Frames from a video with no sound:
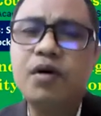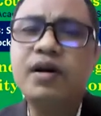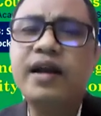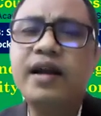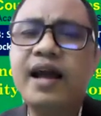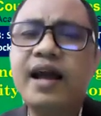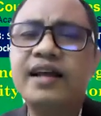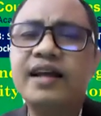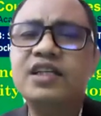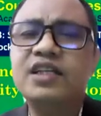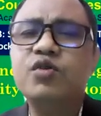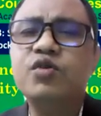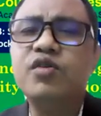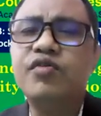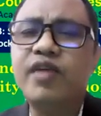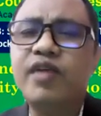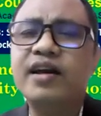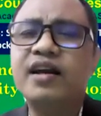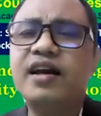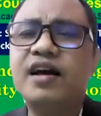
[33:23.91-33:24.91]
So in a
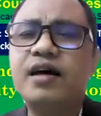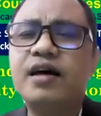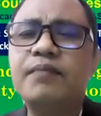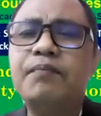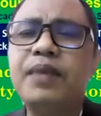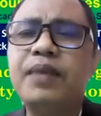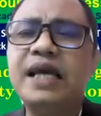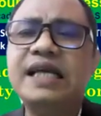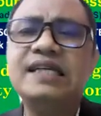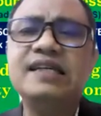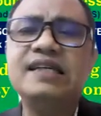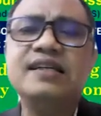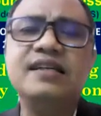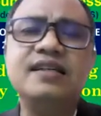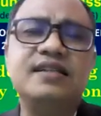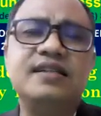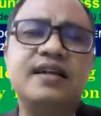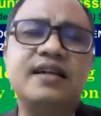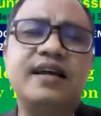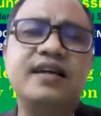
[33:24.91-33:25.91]
power dialectic, we find
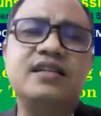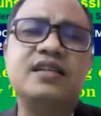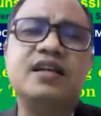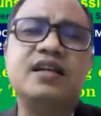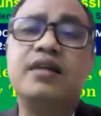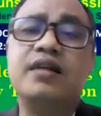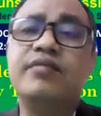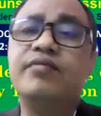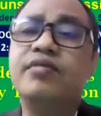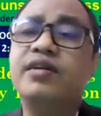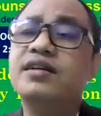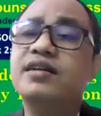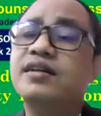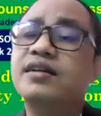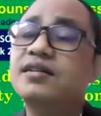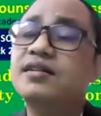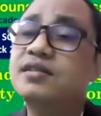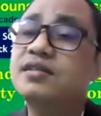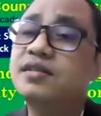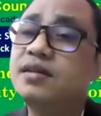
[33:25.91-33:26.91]
conflicting
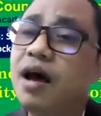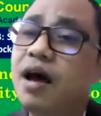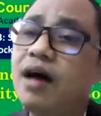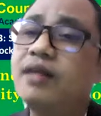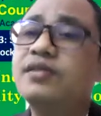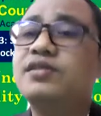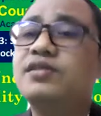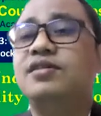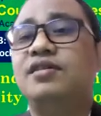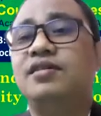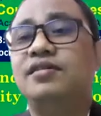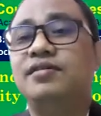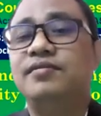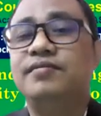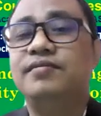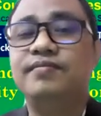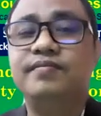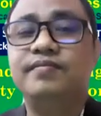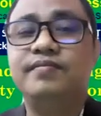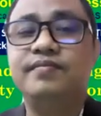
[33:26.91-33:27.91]
interests and conflicting
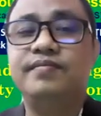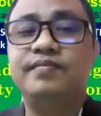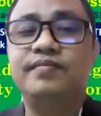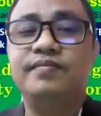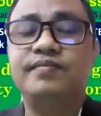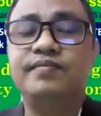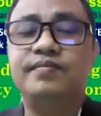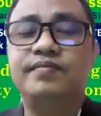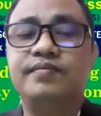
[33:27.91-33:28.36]
structure.